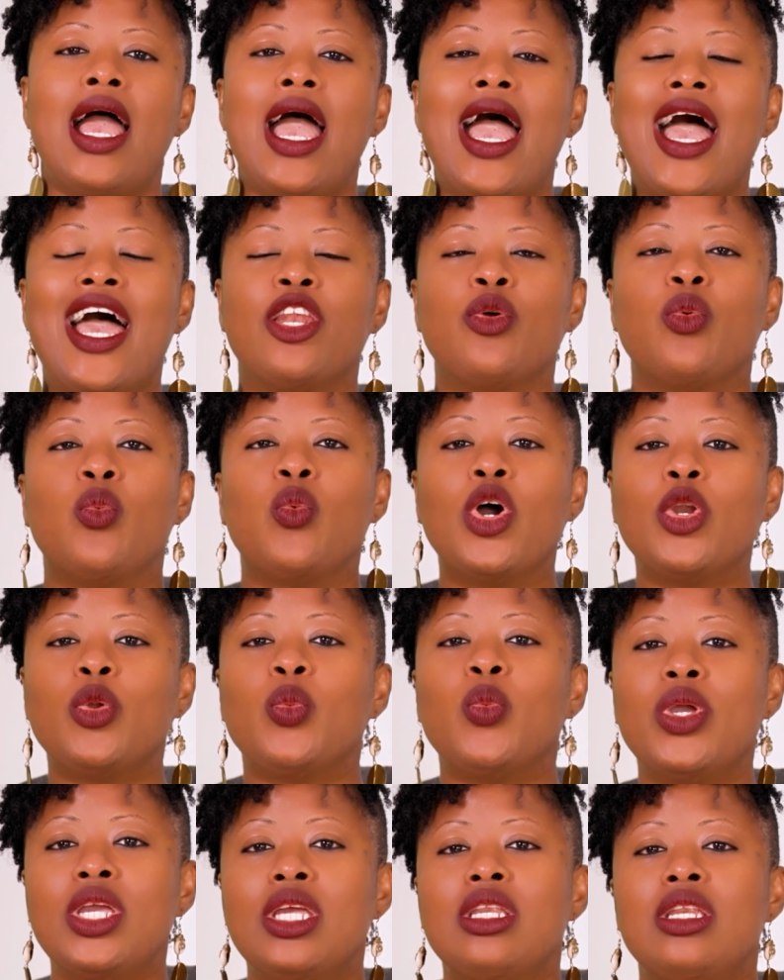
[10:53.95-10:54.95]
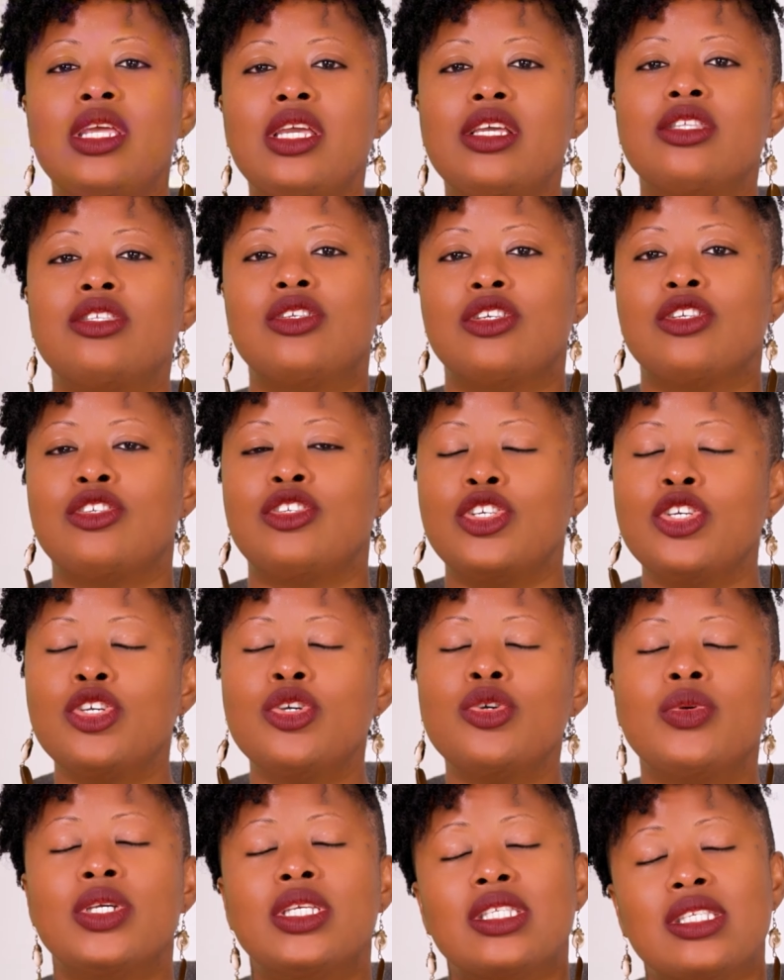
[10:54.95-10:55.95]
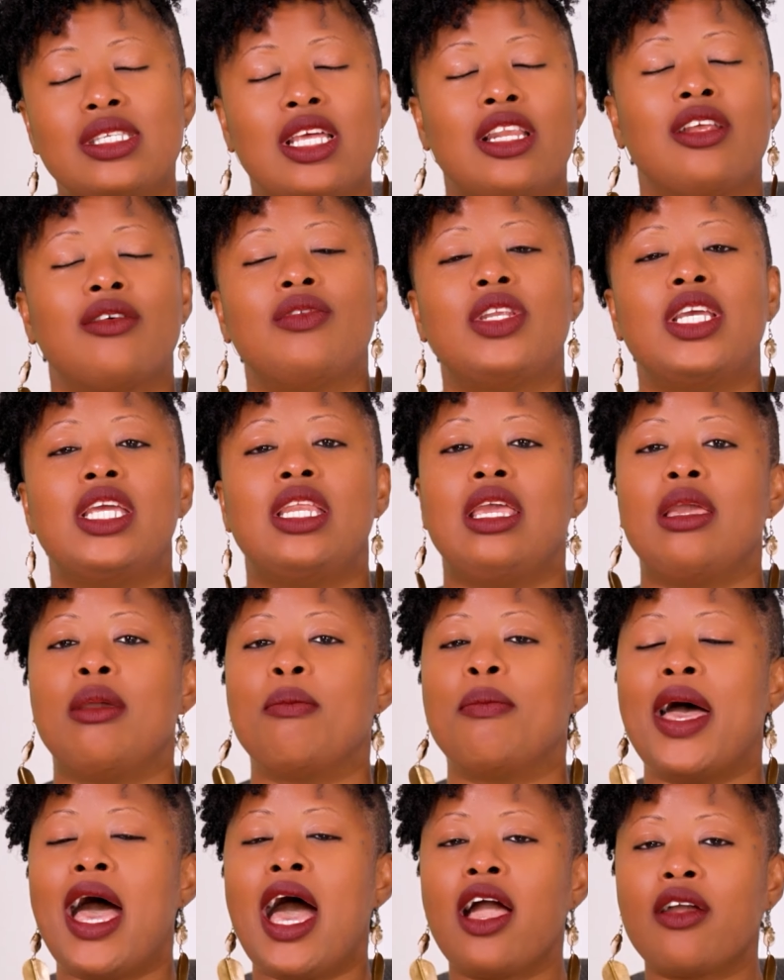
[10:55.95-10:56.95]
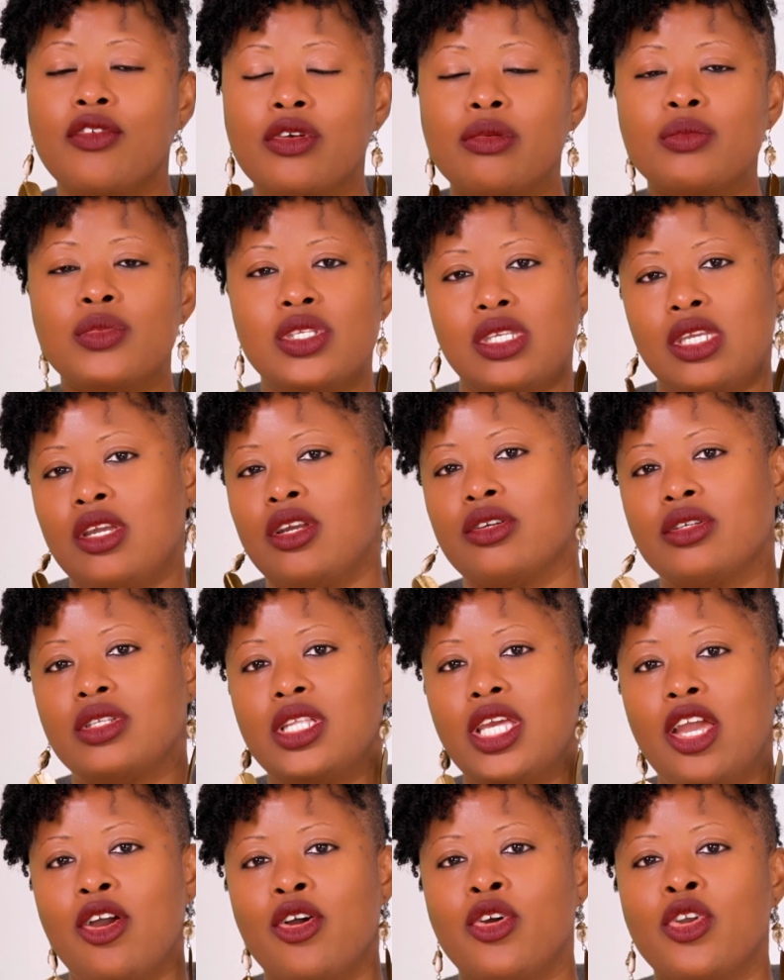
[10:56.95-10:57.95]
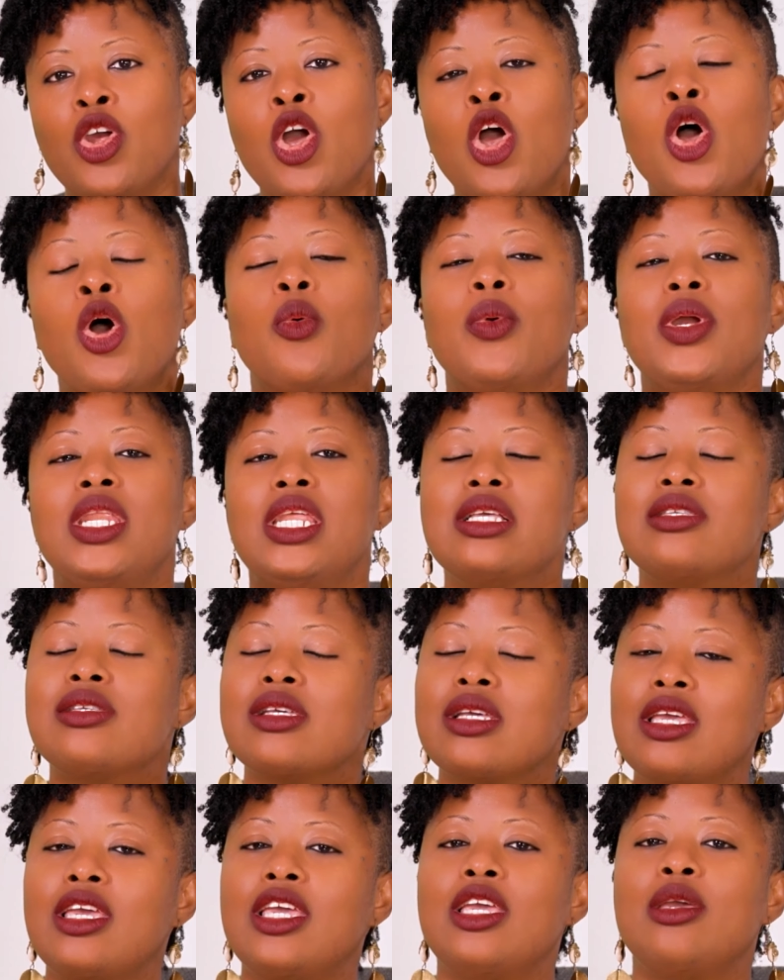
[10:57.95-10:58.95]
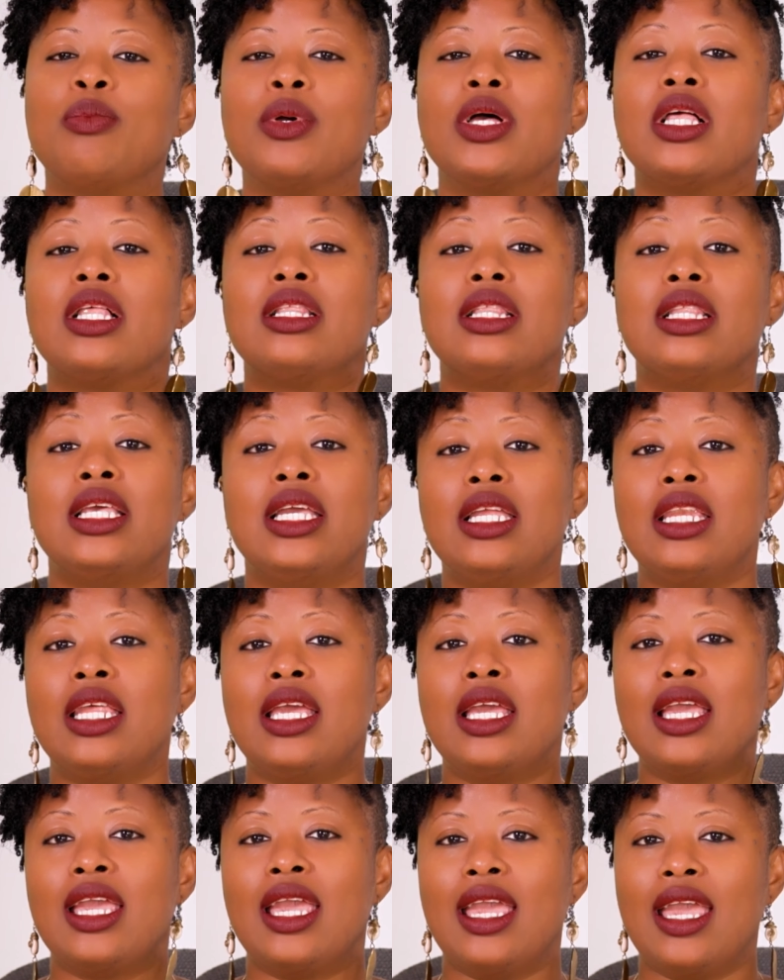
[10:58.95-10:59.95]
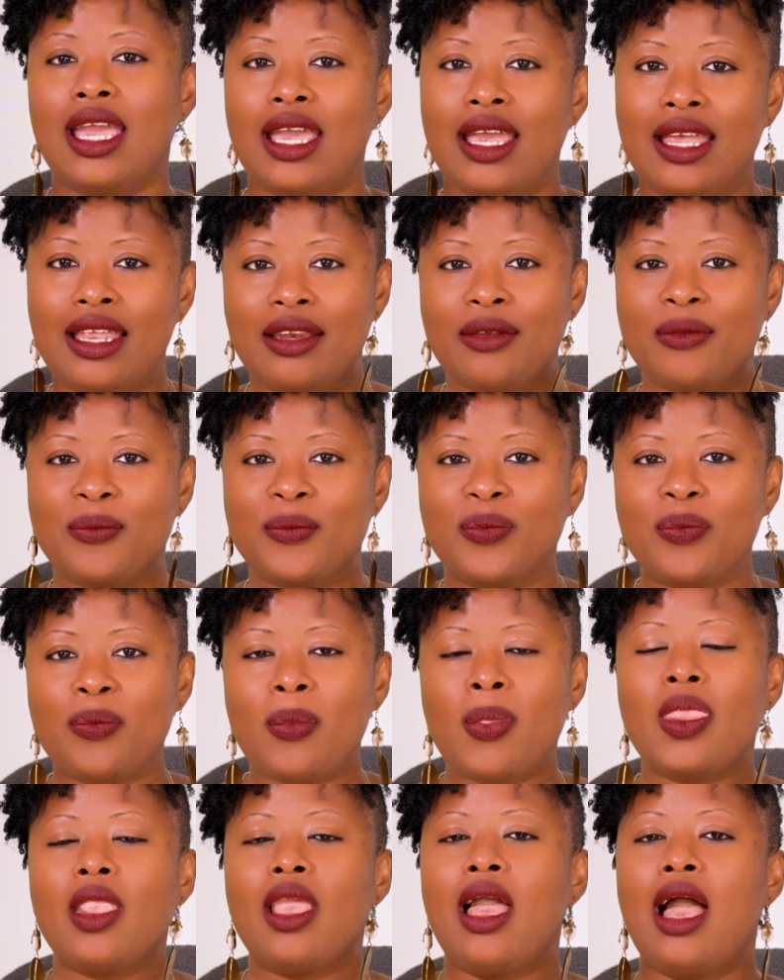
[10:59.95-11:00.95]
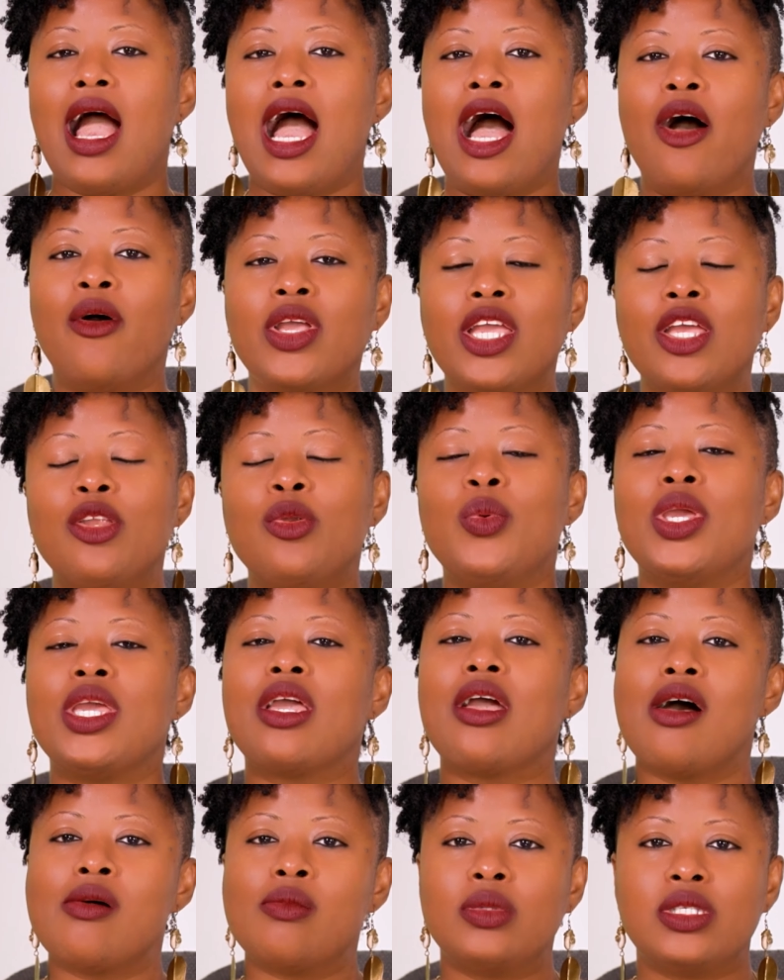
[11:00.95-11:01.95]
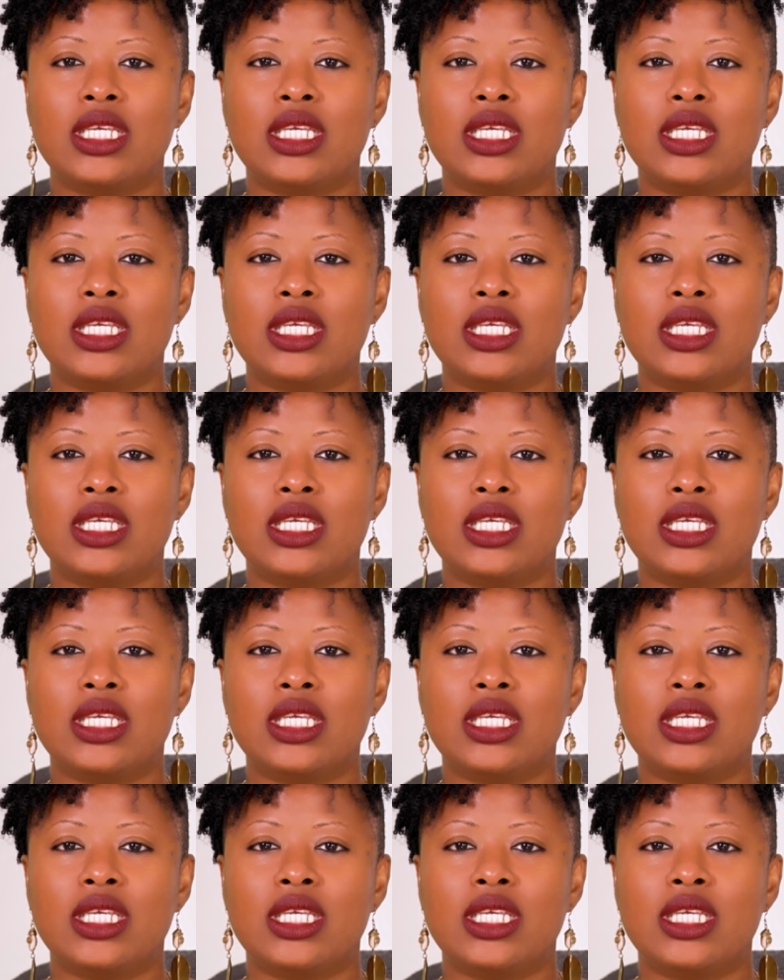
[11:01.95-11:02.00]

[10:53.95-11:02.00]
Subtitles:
And what we need to do, instead of leaning back from Sierra Leone, we need to keep leaning in. How can we come